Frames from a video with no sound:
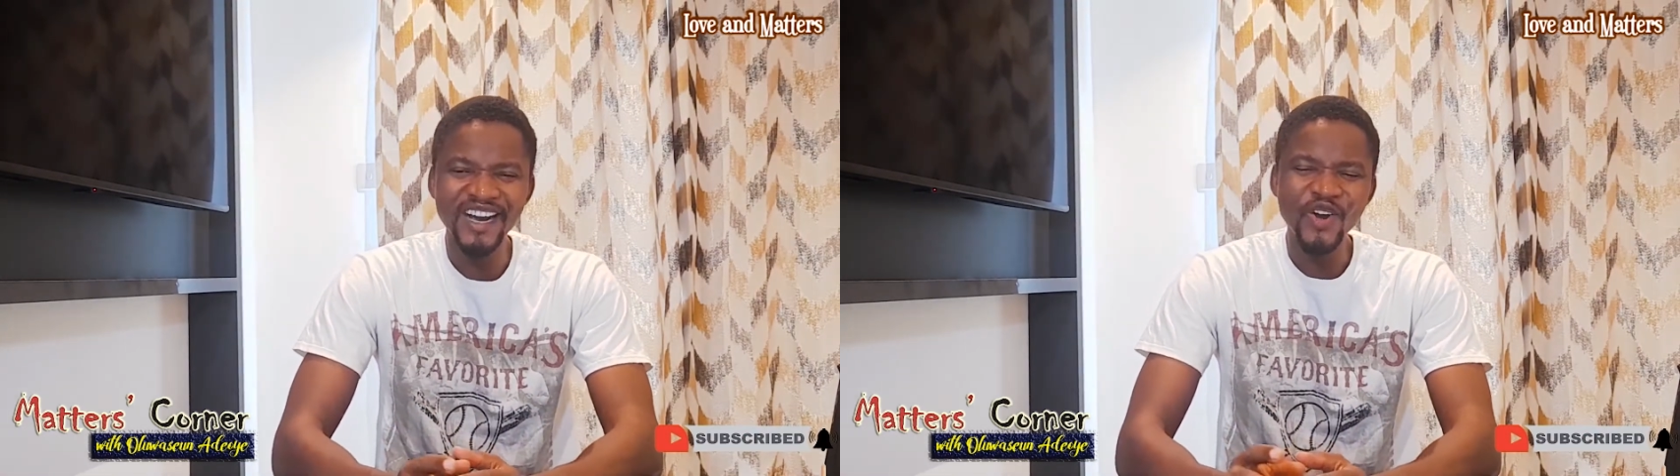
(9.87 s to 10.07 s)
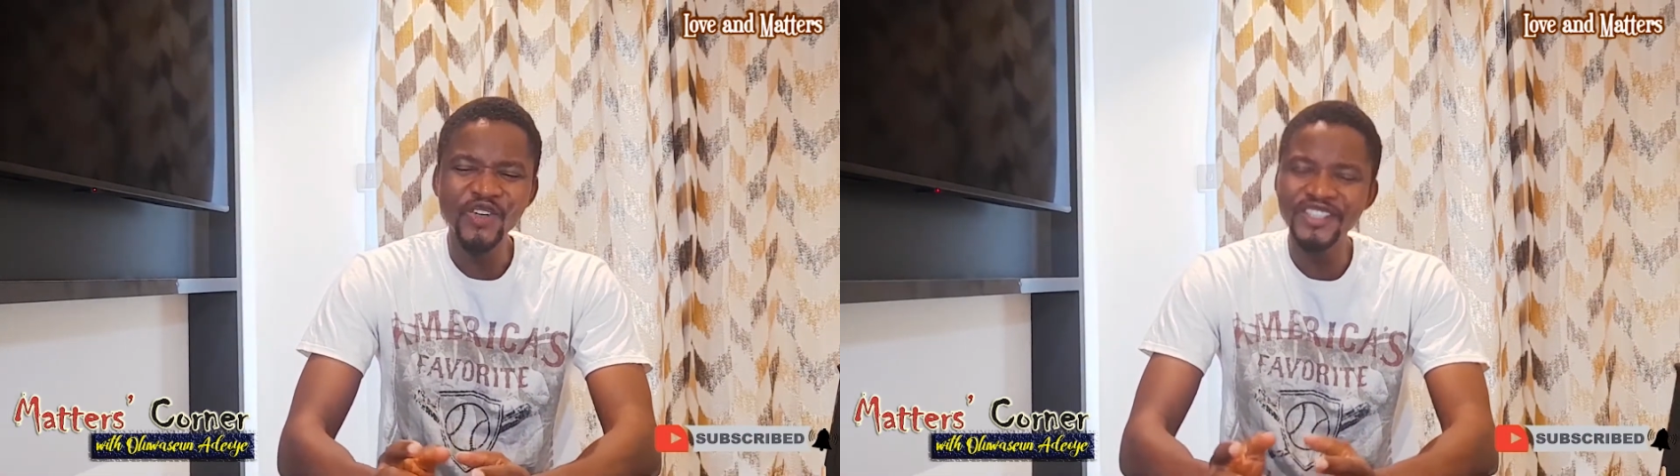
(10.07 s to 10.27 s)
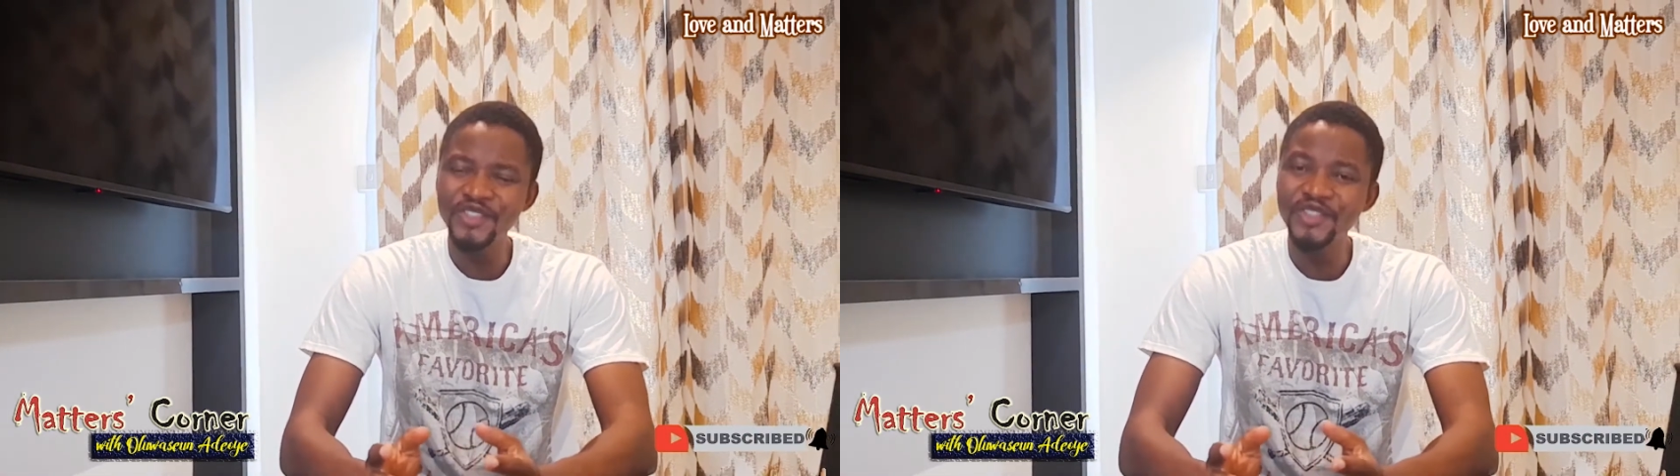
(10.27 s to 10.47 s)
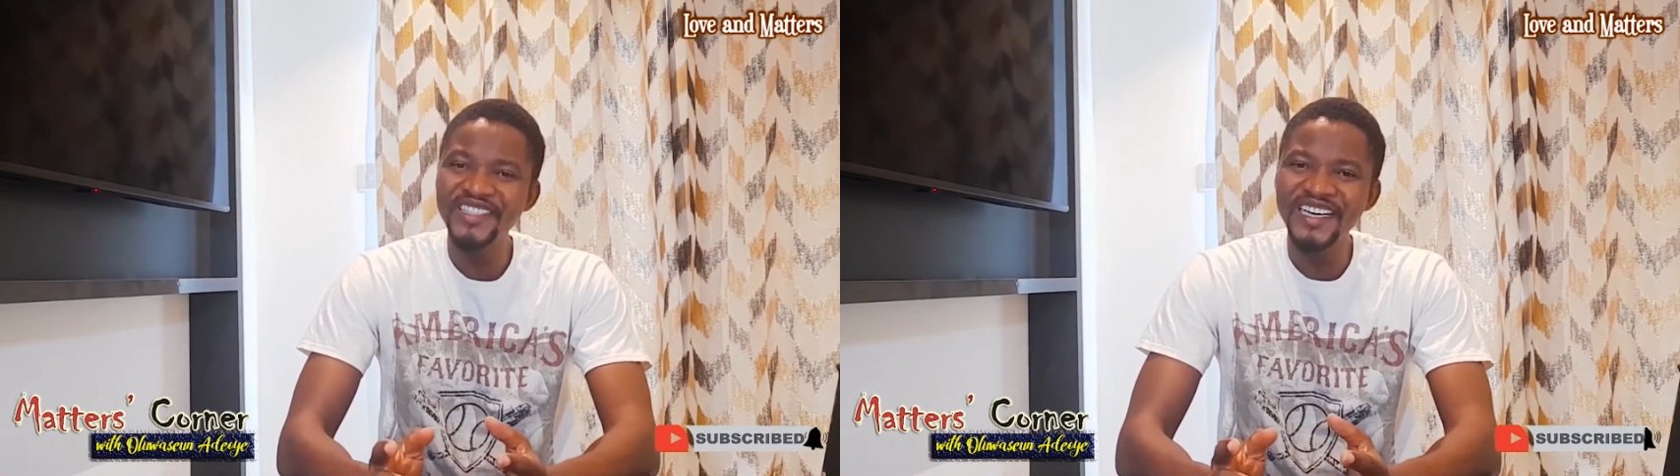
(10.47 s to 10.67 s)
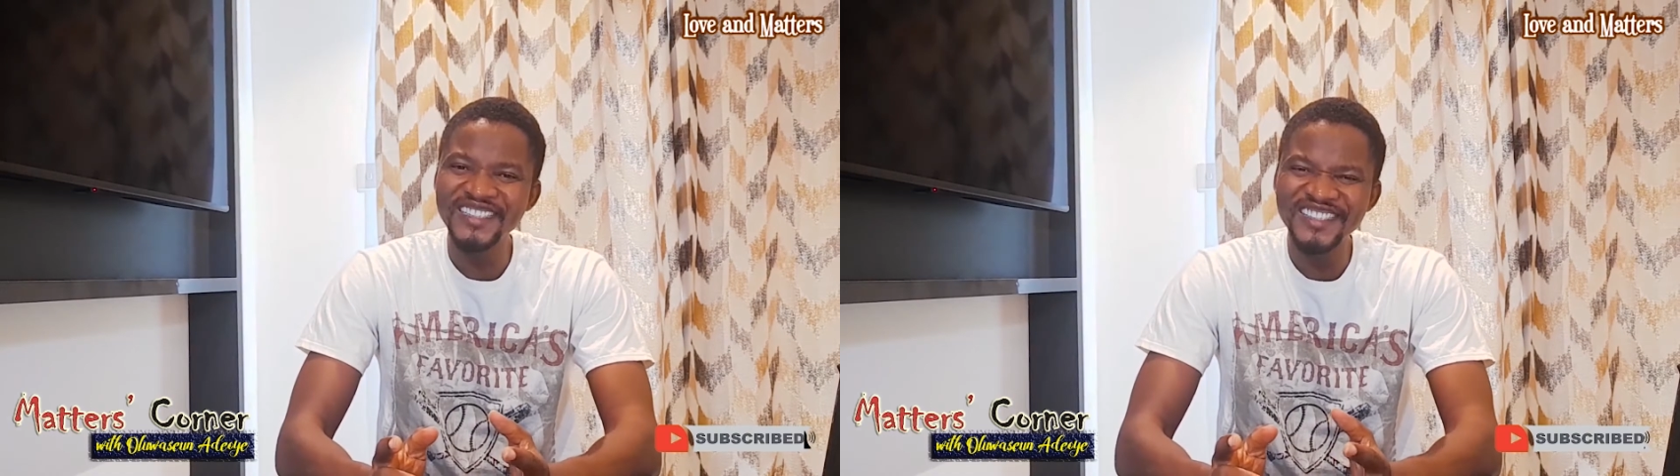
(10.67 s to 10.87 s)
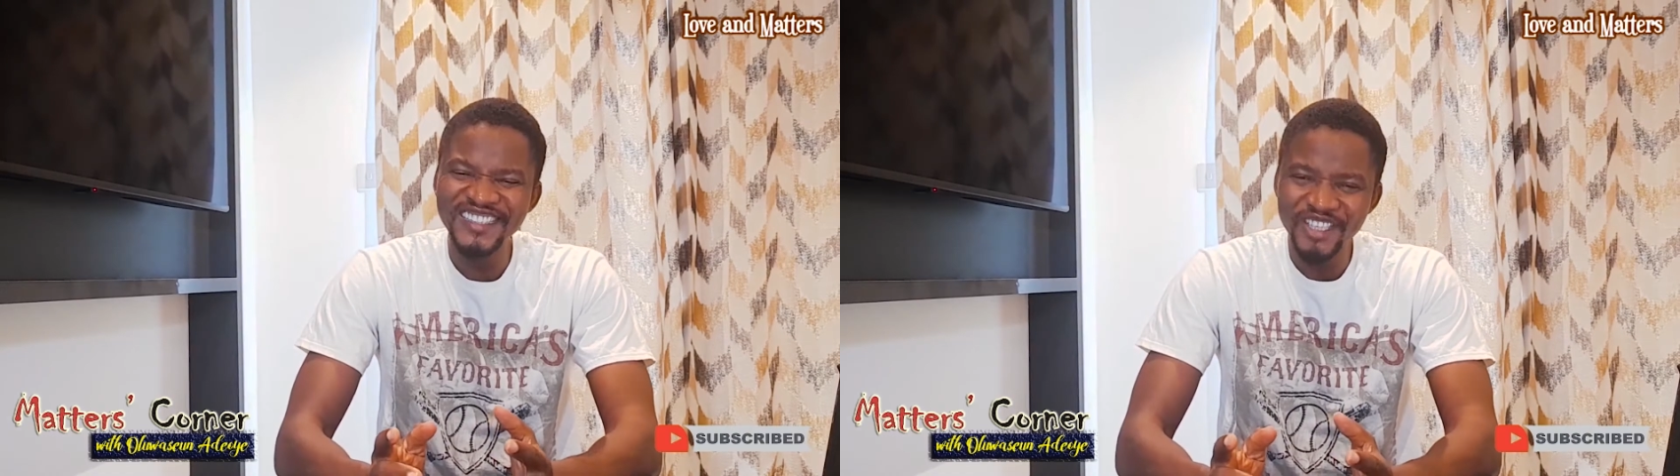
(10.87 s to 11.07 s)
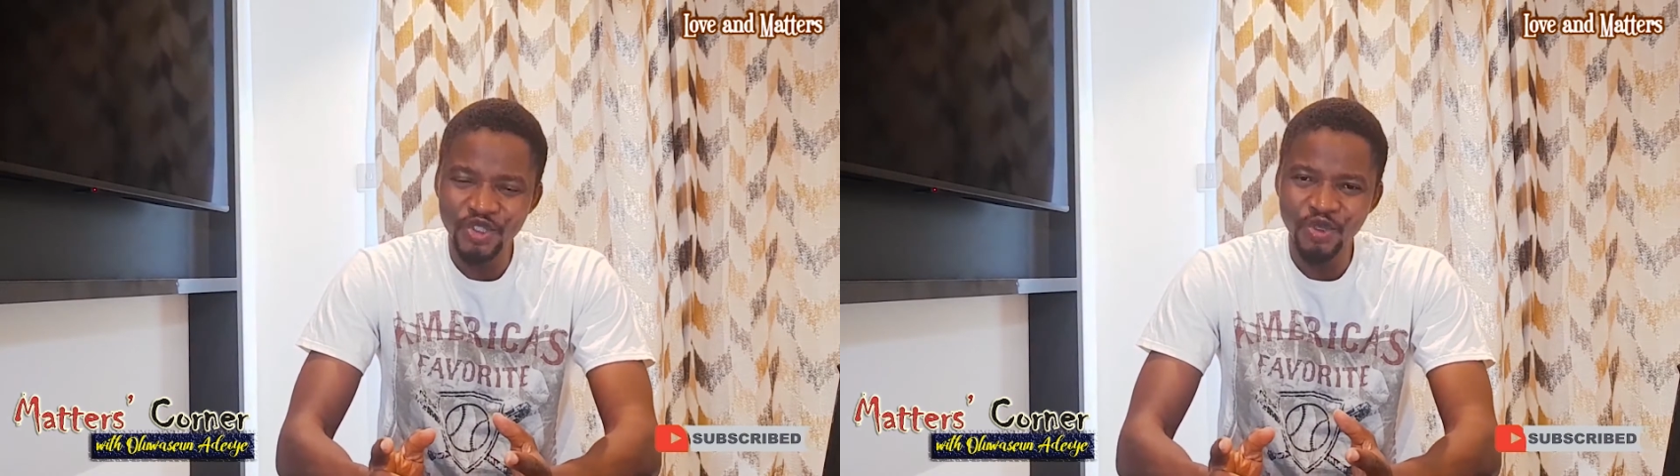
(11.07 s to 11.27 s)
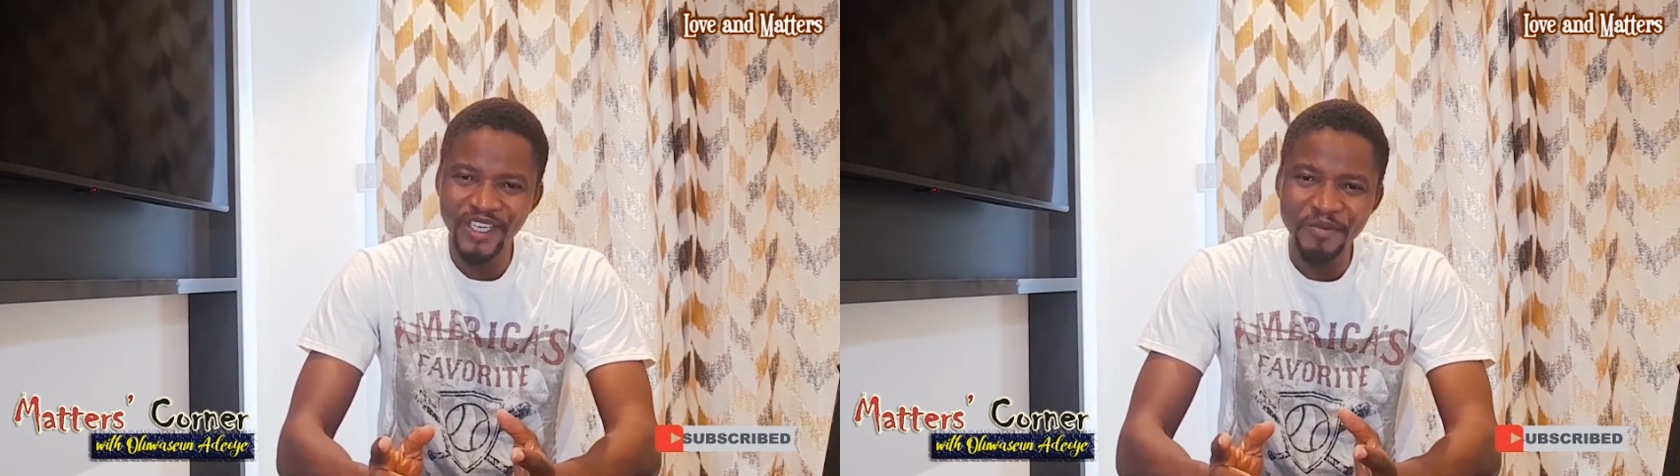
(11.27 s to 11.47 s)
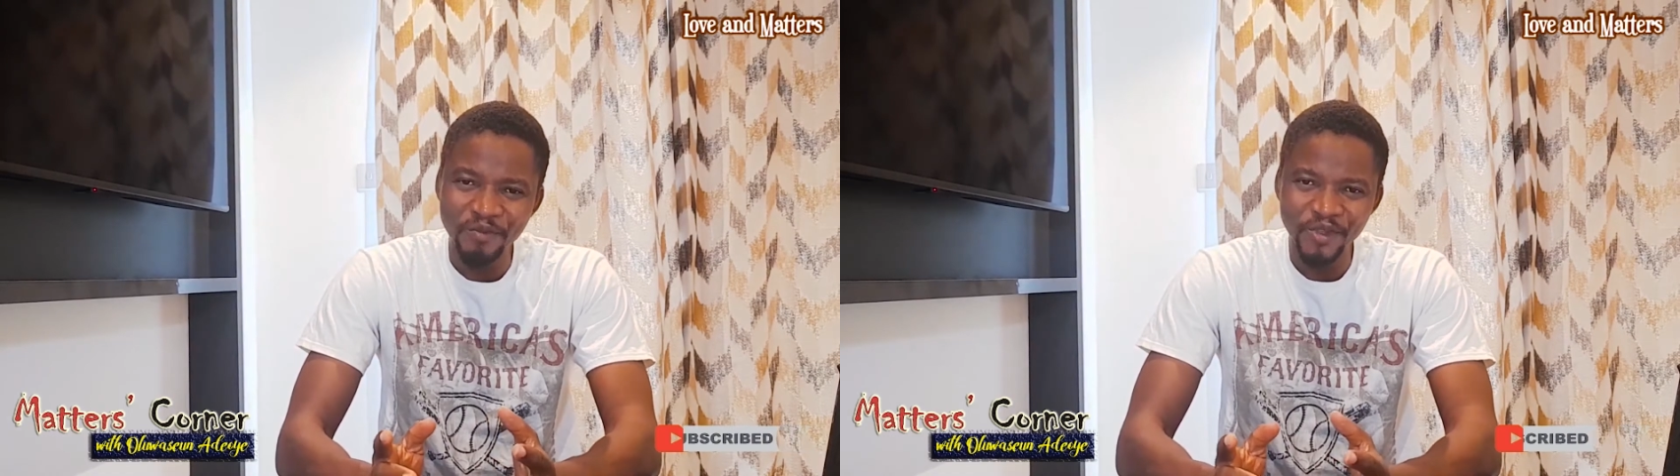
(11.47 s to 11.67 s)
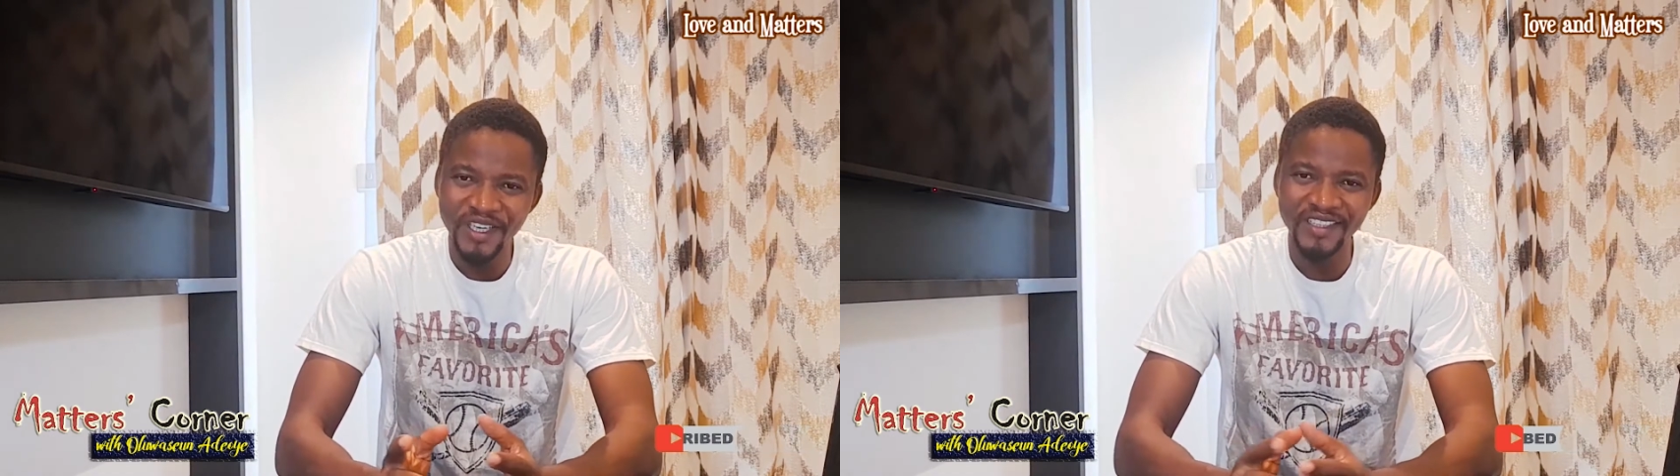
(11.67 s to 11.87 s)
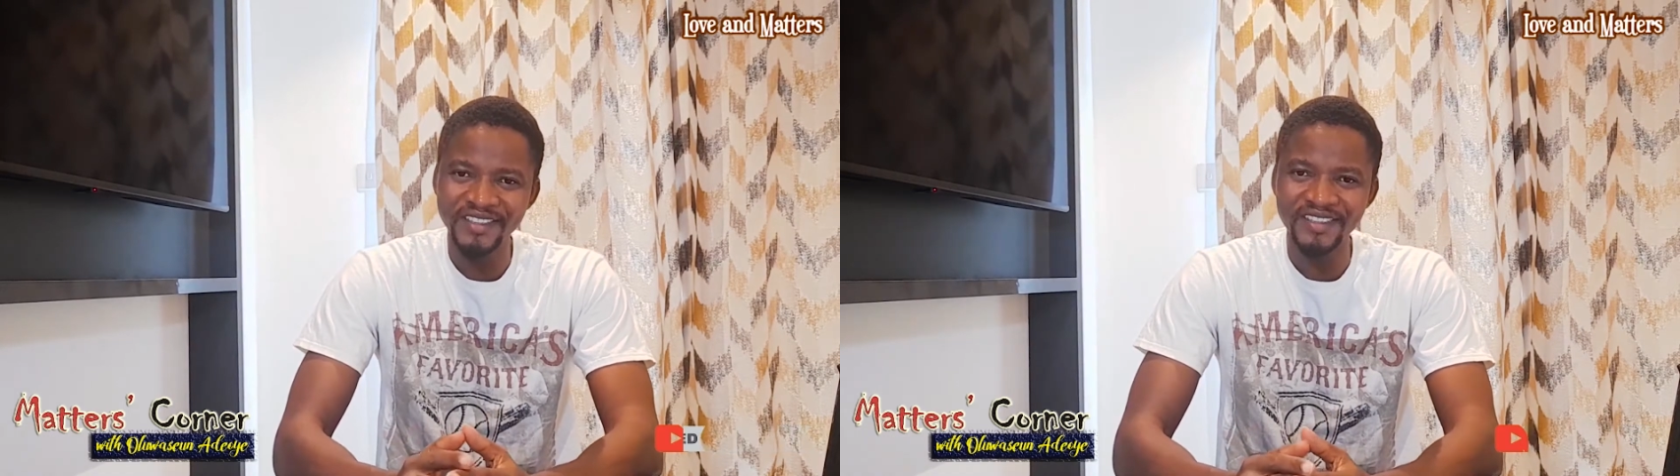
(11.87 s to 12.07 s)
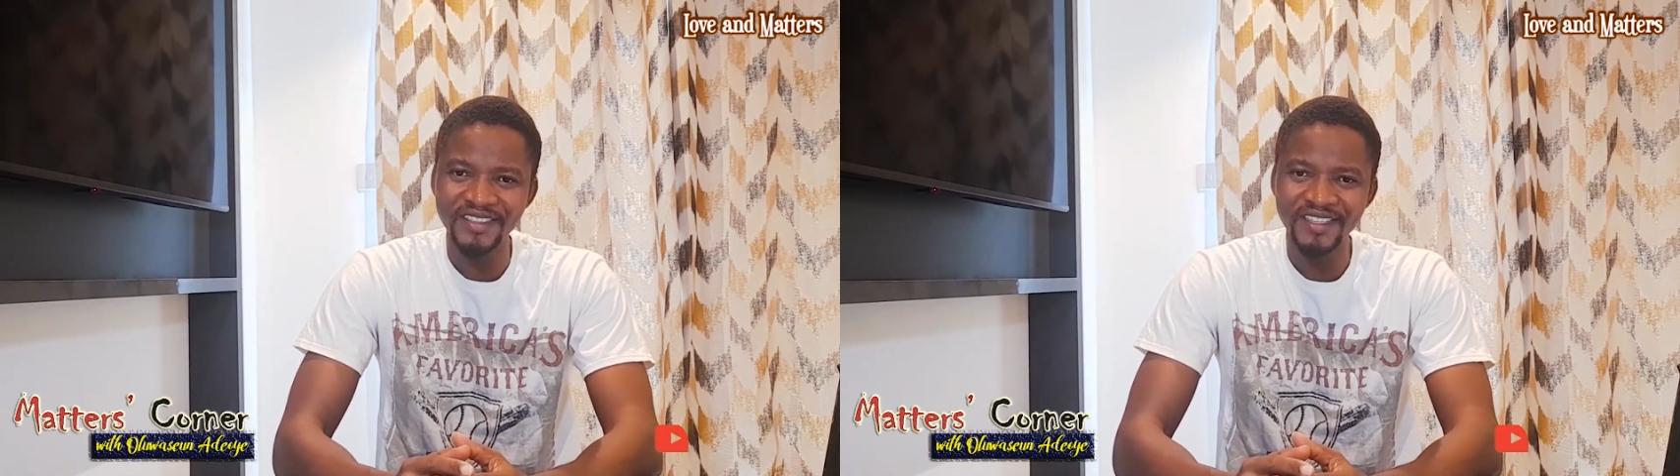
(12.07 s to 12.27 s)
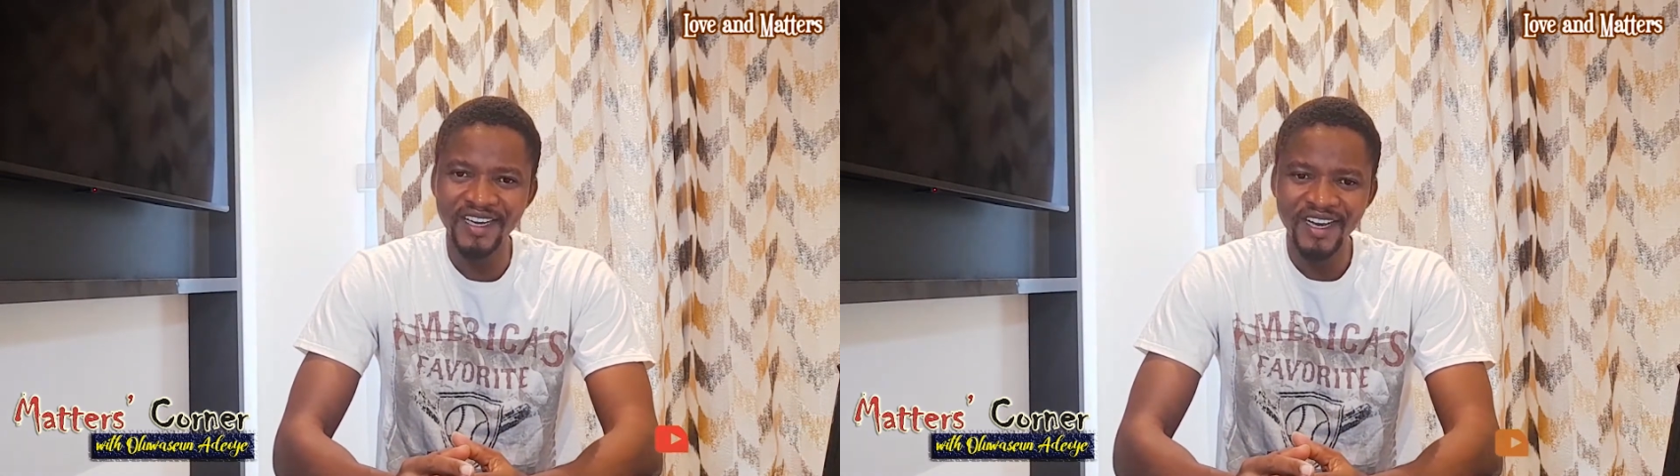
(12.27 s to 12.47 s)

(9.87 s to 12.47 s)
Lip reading: according to their sexual immorality.